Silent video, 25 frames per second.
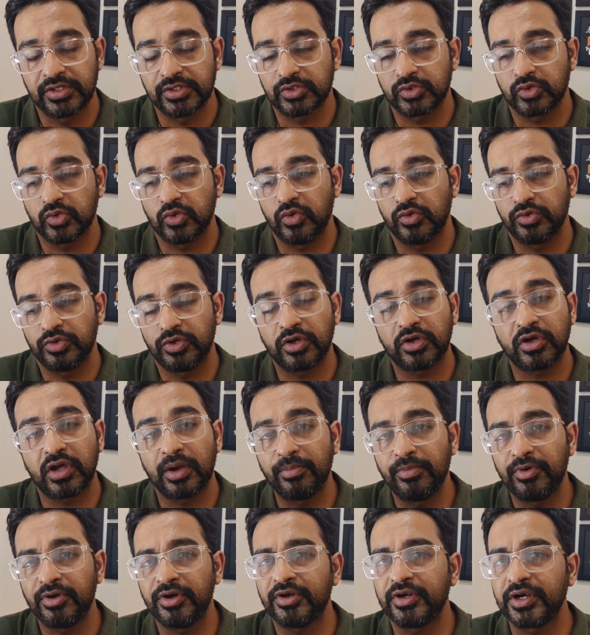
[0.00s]
So your
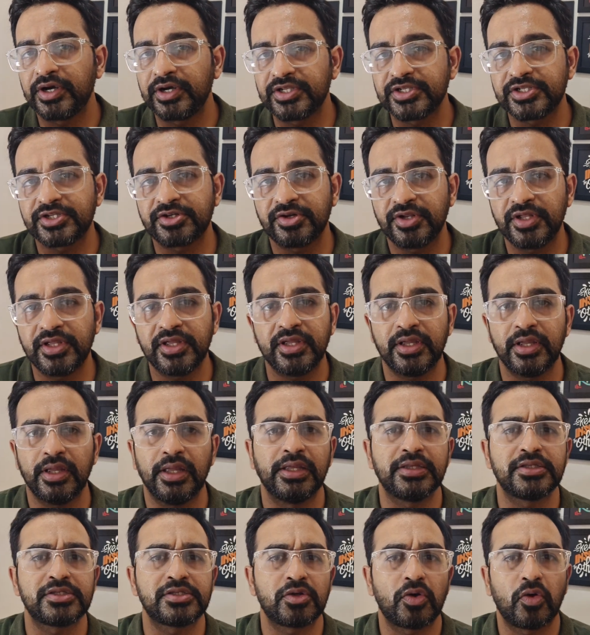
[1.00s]
community dentistry
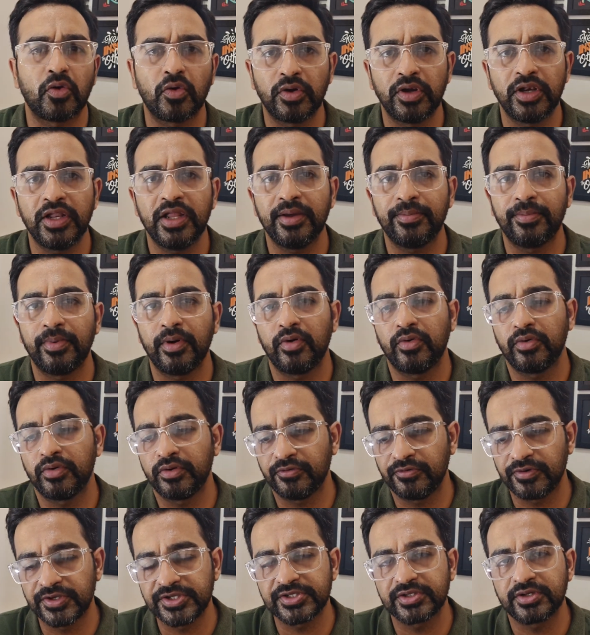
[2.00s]
is only
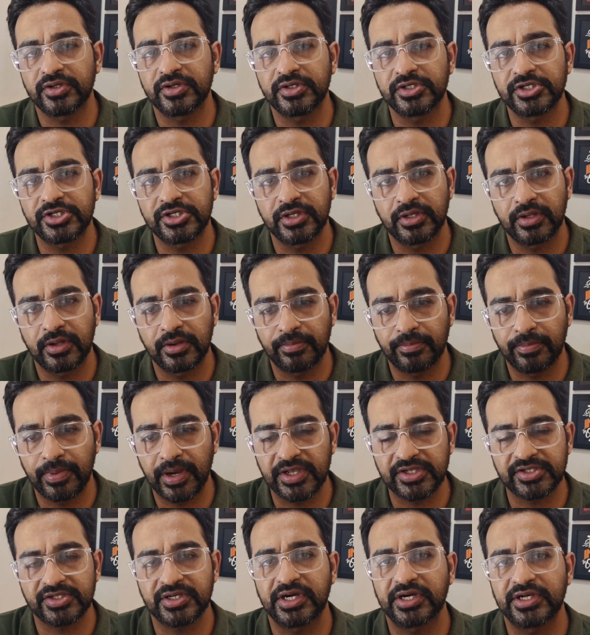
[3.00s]
about research,
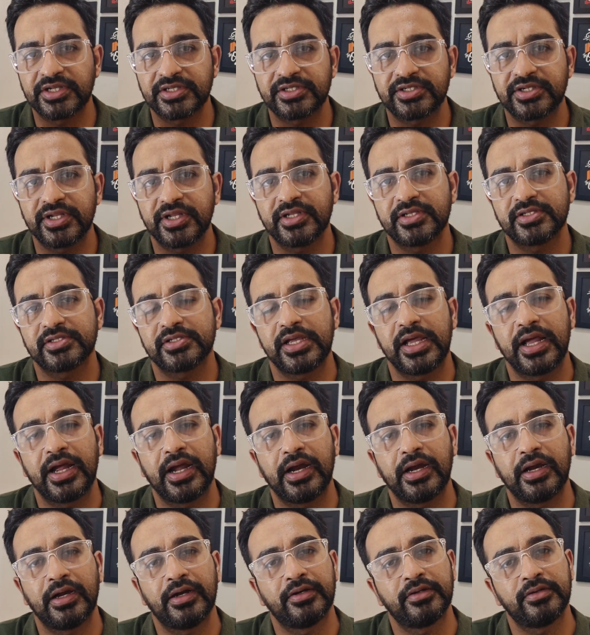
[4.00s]
biostatistics
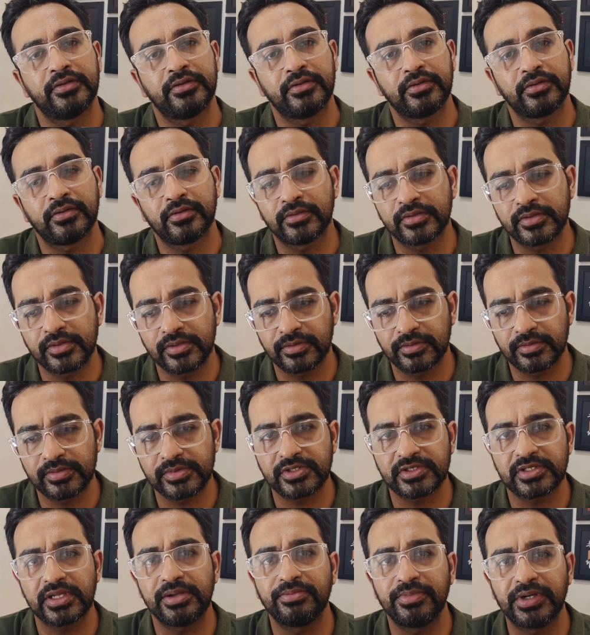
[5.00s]
and
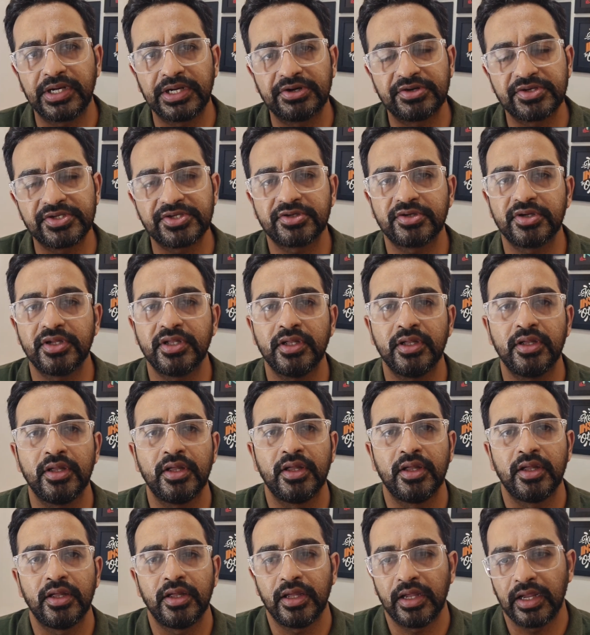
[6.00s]
some
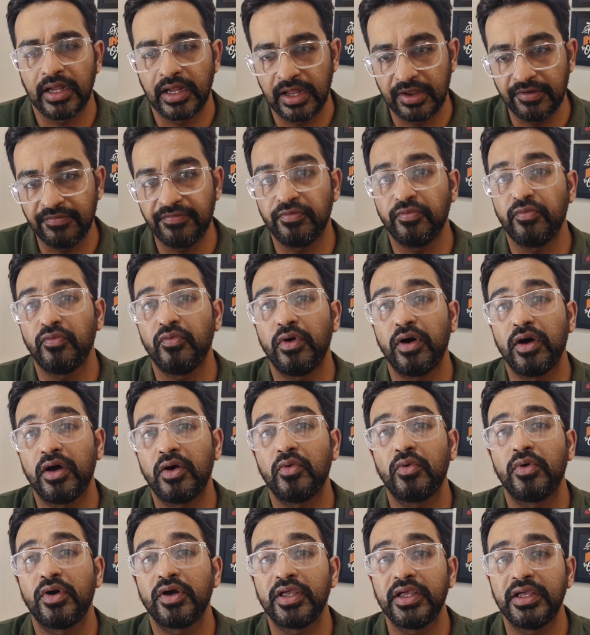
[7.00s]
dentistry if you
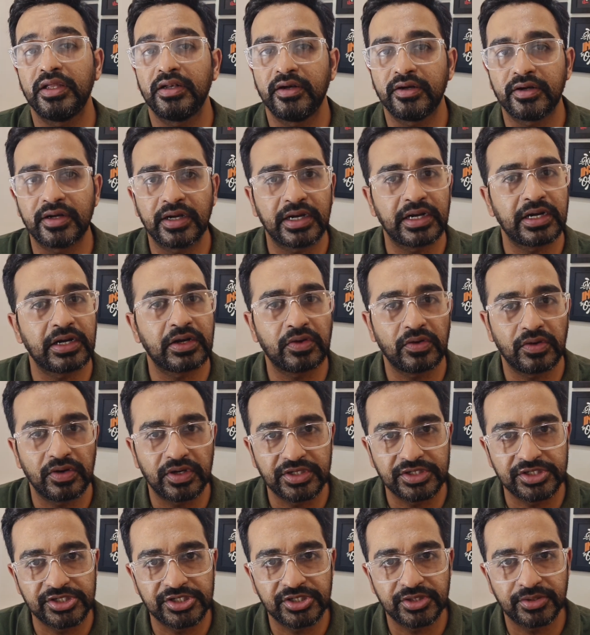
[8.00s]
are working in a dental
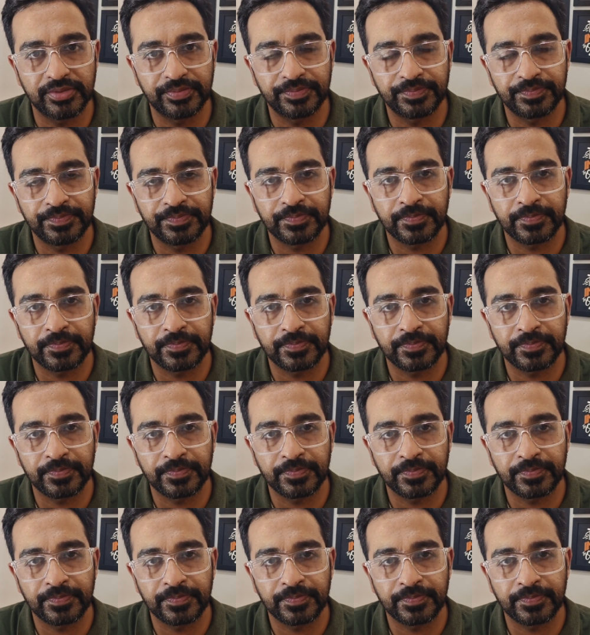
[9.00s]
college.